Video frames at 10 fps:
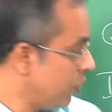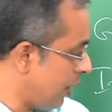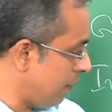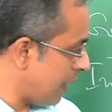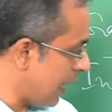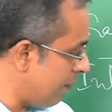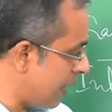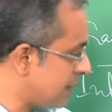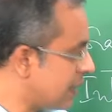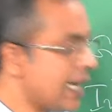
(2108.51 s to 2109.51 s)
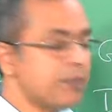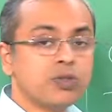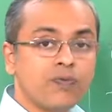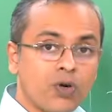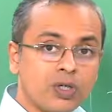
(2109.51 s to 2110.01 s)
You have to have x
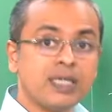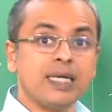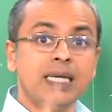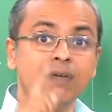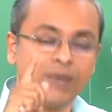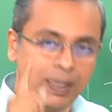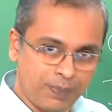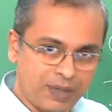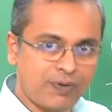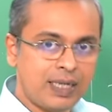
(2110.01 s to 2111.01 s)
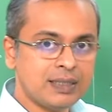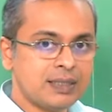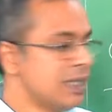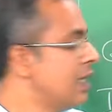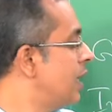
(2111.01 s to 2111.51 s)
grams of water in vapor
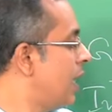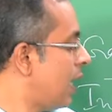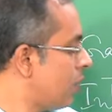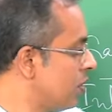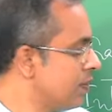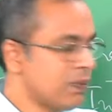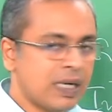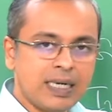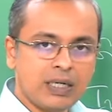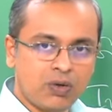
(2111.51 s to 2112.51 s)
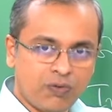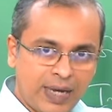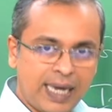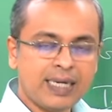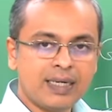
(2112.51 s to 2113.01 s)
phase along with 1 liter of
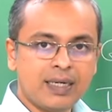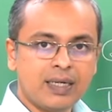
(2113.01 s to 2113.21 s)
air